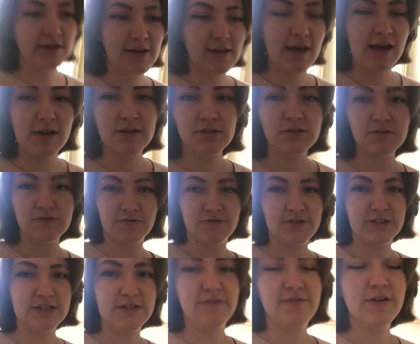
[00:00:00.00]
the house is
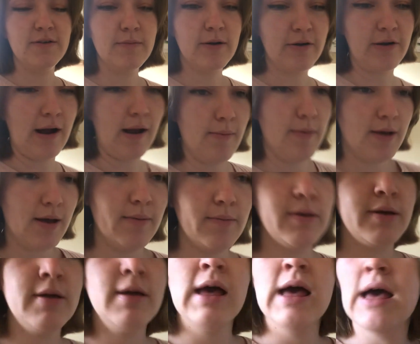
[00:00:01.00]
free, film my wrap
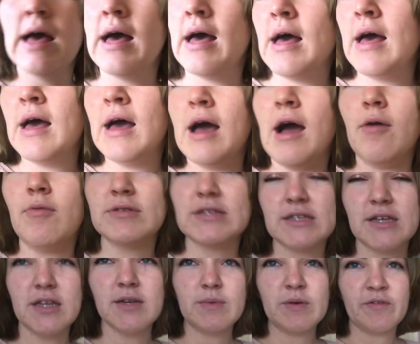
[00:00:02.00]
up. I was
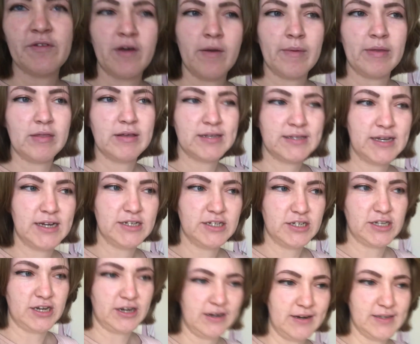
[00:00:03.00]
gonna be filming the
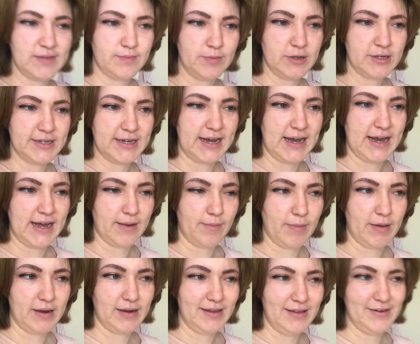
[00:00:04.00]
Sagittarius book tag,
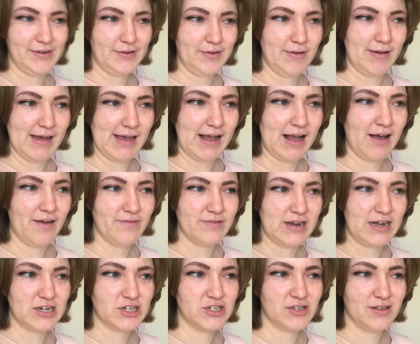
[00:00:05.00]
but you know, I haven't
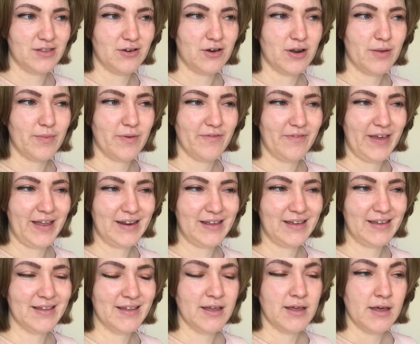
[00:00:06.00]
actually thought up of
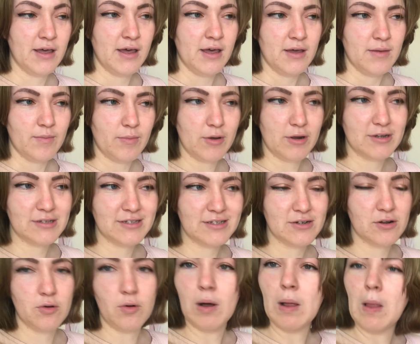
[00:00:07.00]
any books to
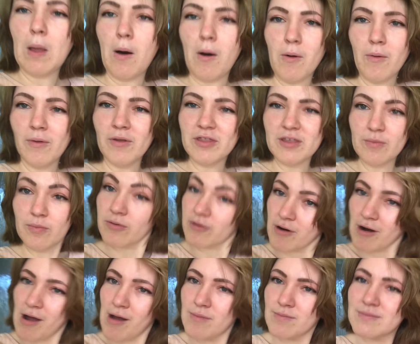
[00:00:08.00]
go along with the
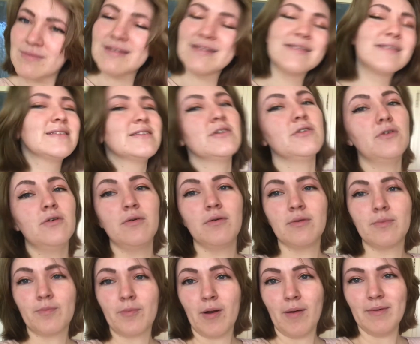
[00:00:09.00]
prompts, so
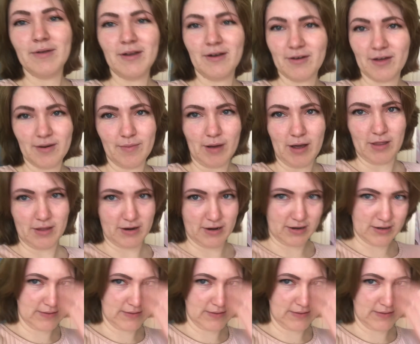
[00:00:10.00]
probably not gonna bother.